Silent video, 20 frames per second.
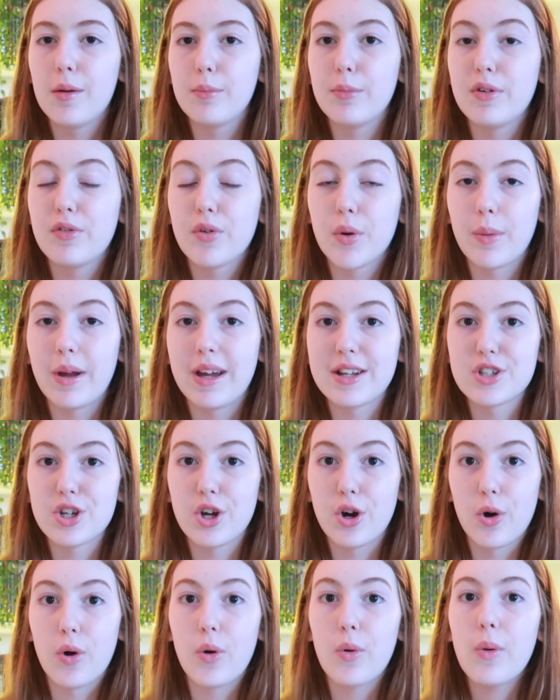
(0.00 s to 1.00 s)
before we had to
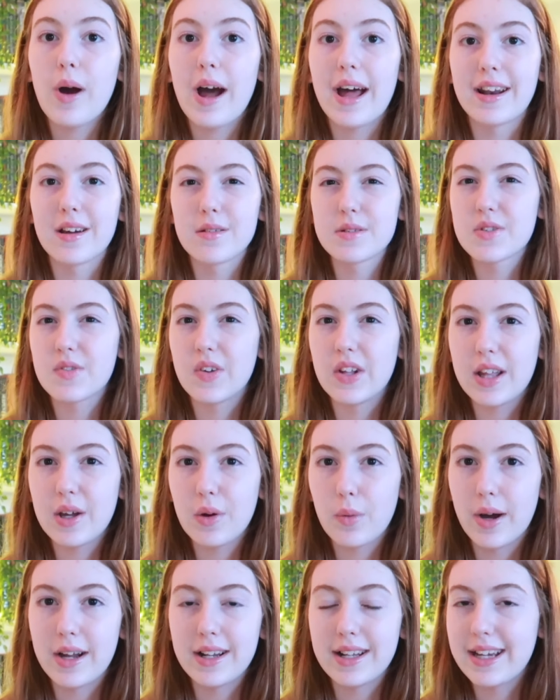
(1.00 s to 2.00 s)
go, and I was feeling
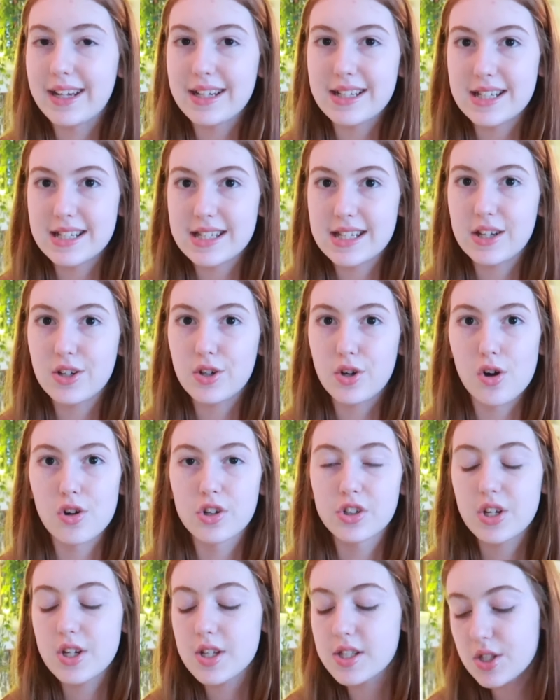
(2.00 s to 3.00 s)
quite like dizzy and
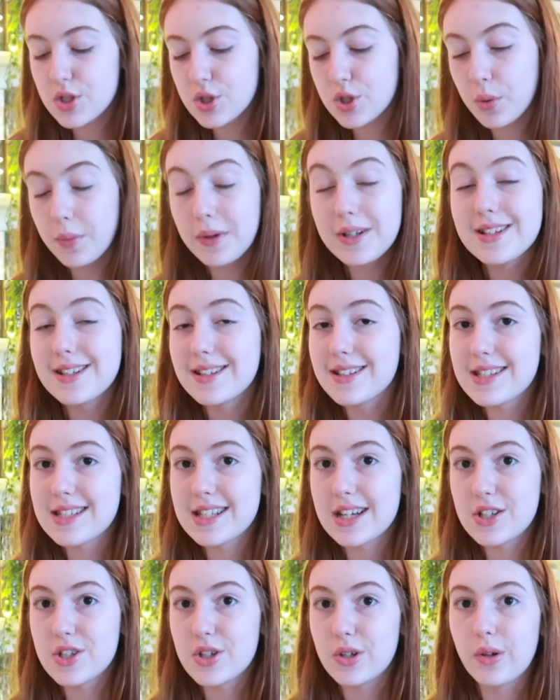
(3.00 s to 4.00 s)
nauseous, so we didn't
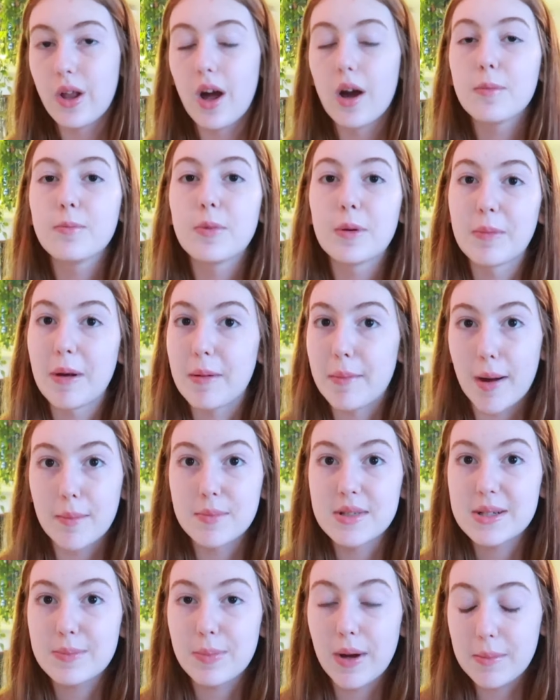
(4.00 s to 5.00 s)
stay too long. But my
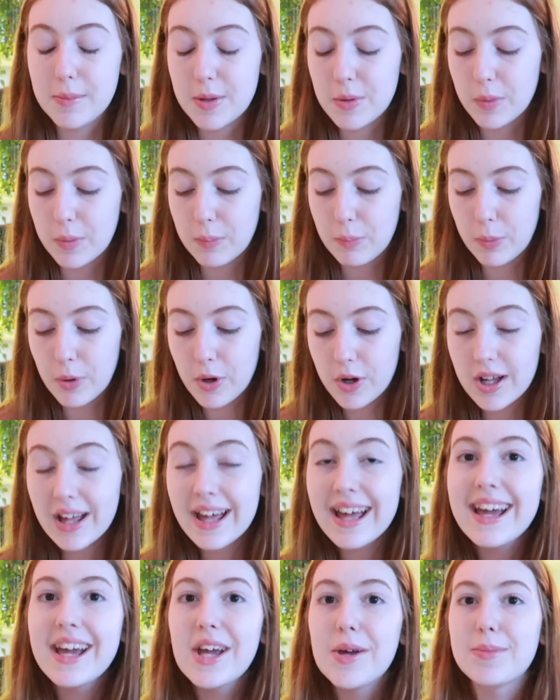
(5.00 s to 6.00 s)
mom did buy me one book
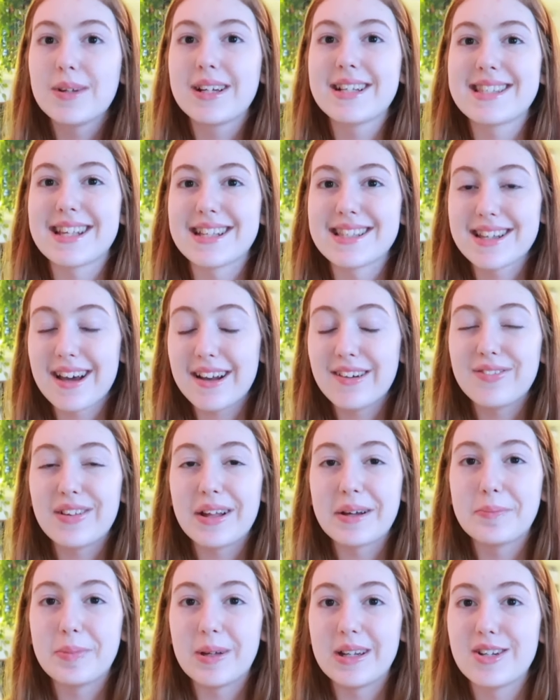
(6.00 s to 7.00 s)
because that's kind of
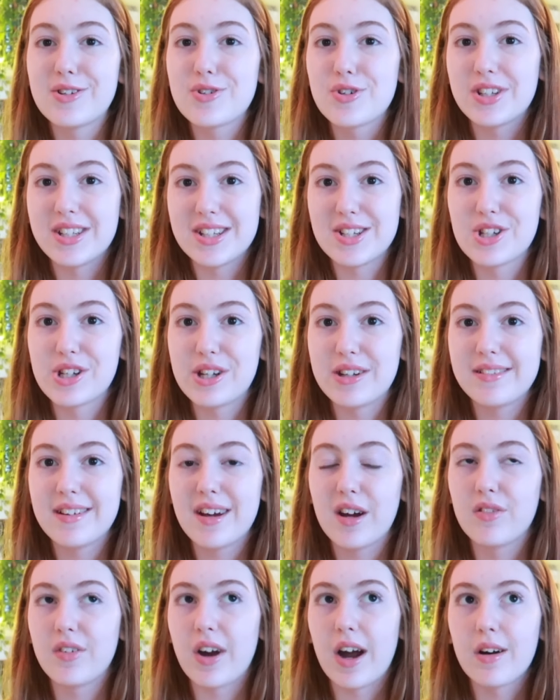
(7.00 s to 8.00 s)
like been a tradition
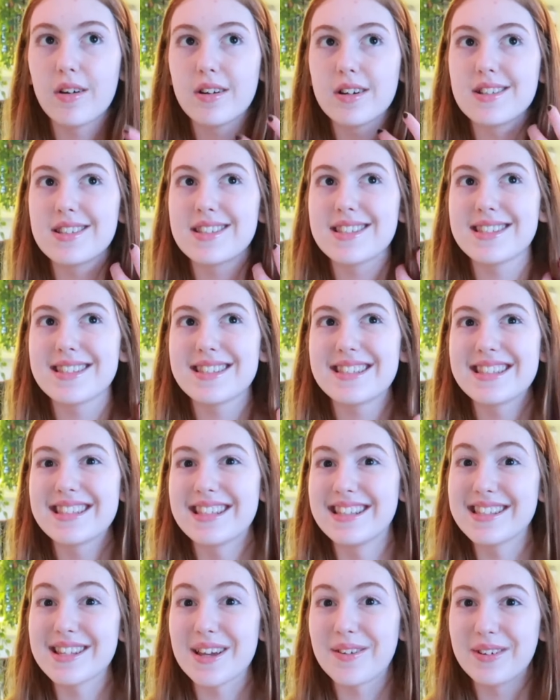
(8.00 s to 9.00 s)
of ours
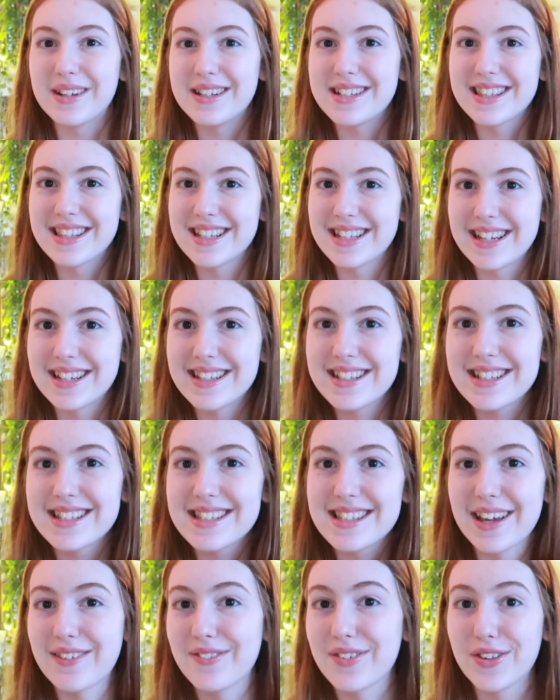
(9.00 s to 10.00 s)
since I went to the
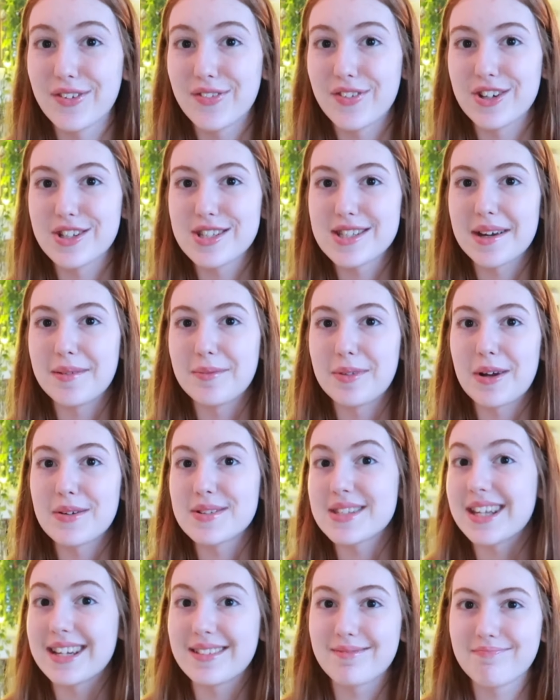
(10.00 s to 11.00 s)
dentist like for the first time when I
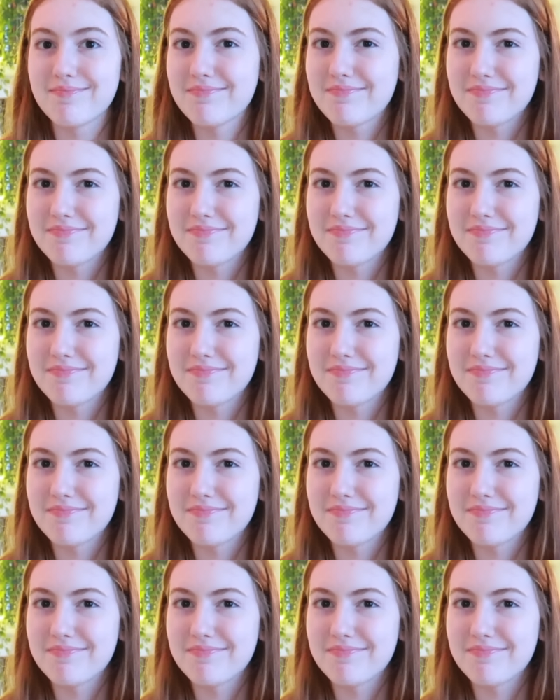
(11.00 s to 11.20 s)
was like,